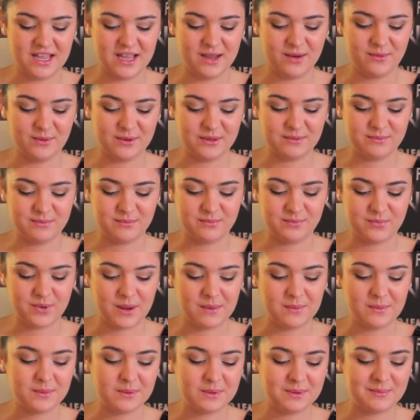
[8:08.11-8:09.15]
I would
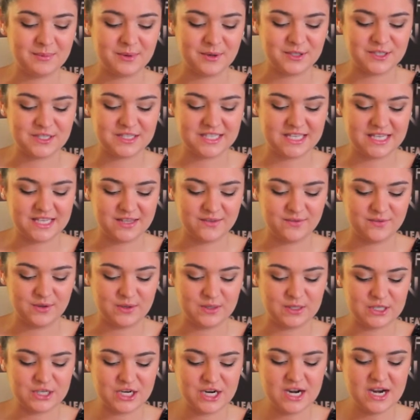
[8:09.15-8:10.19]
probably repurchase it in the
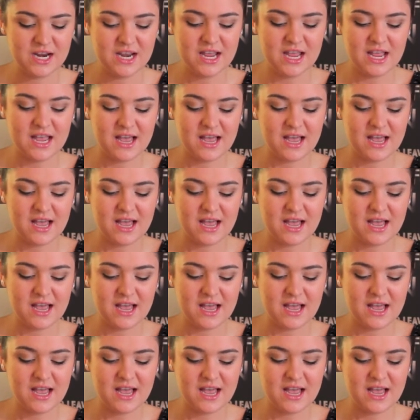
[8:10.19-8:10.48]
future.